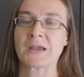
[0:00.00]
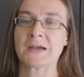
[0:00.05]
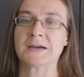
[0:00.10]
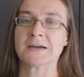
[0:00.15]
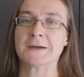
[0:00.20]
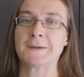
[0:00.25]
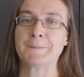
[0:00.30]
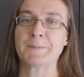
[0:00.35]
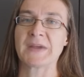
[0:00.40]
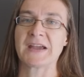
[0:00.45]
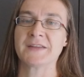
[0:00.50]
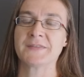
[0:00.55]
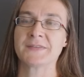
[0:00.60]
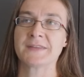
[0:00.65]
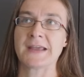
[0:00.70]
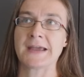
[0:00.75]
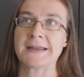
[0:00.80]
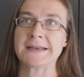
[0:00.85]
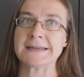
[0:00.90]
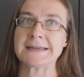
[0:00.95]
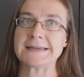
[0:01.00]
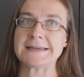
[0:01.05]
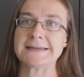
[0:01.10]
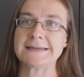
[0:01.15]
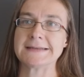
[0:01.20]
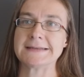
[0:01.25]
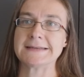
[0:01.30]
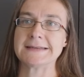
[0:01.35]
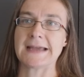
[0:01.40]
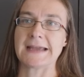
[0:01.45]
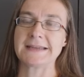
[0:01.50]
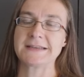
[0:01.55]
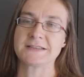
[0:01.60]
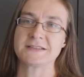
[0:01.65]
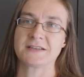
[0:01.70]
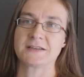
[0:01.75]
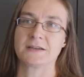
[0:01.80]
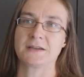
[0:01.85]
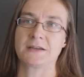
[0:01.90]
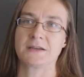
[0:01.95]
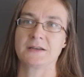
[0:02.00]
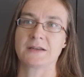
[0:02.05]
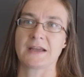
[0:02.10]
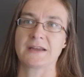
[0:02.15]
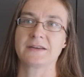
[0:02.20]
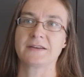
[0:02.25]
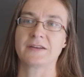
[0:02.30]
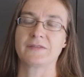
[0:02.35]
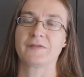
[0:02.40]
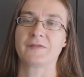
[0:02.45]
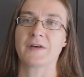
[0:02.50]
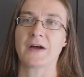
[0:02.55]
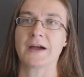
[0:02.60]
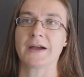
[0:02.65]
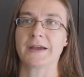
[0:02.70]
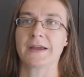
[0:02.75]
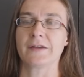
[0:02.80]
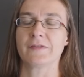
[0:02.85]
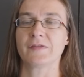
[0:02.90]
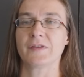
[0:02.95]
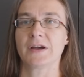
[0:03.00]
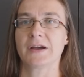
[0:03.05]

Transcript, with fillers: Um, and then in nineteen ninety-five,